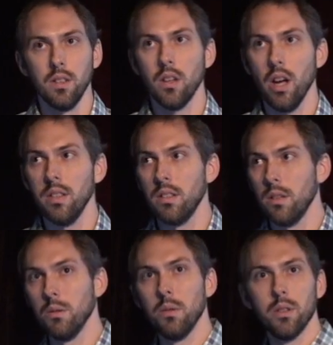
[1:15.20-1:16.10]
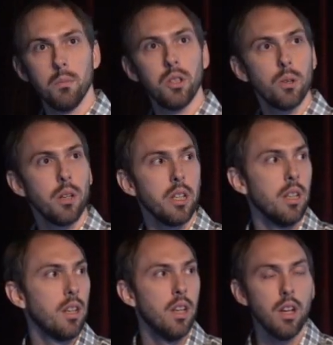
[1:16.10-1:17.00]
Okay, so the majority.
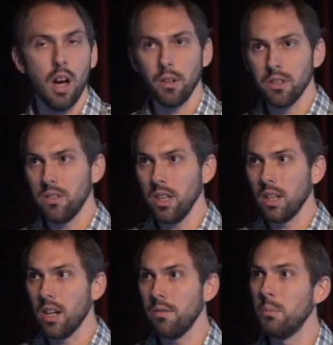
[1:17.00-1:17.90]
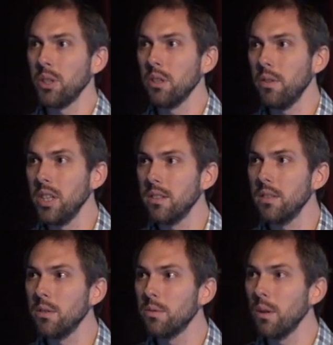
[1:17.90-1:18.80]
I've also seen a lot of familiar
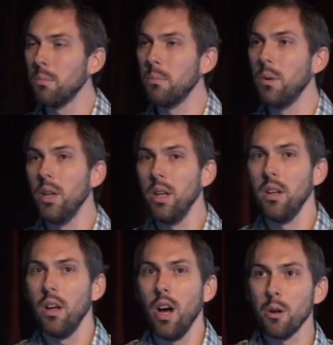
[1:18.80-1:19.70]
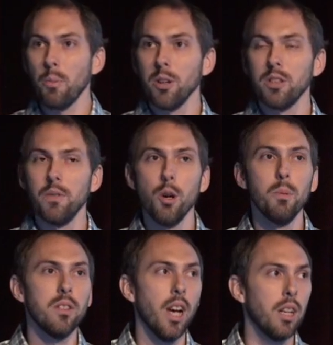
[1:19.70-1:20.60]
faces from other parts of the
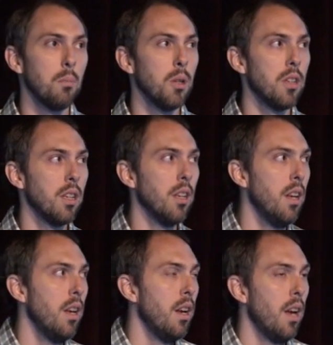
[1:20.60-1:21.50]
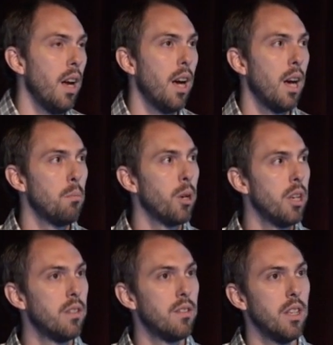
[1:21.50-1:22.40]
OpenStack community. But
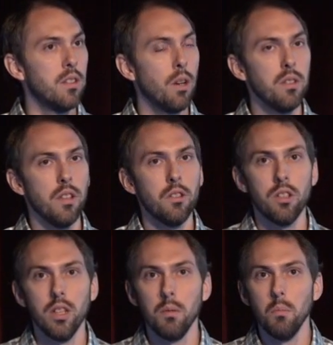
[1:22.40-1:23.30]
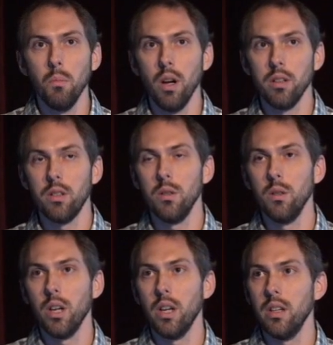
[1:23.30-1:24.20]
it's always interesting
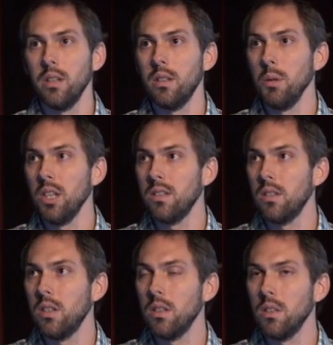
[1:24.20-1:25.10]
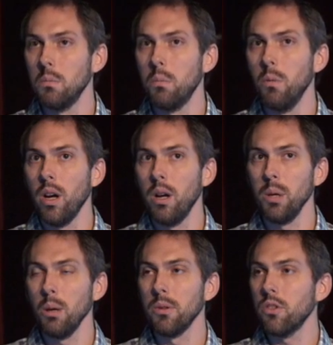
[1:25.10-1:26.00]
to me to
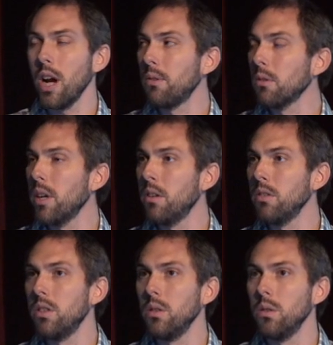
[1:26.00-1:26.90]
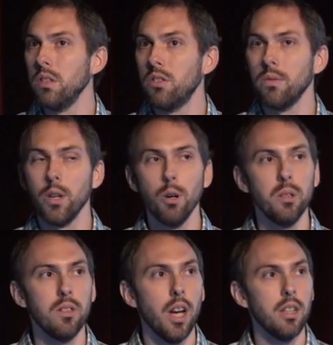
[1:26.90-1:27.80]
be able to travel around to these different
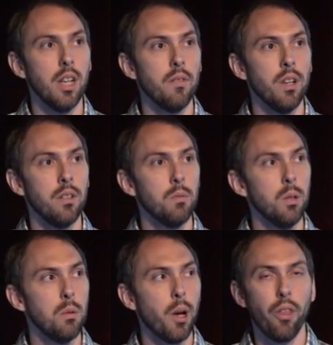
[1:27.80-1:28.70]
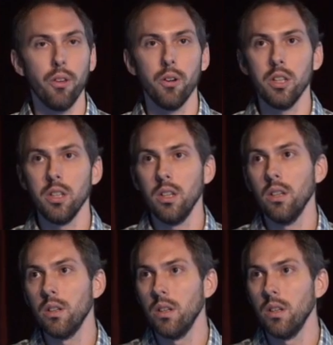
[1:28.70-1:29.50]
OpenStack Day events. We do about 30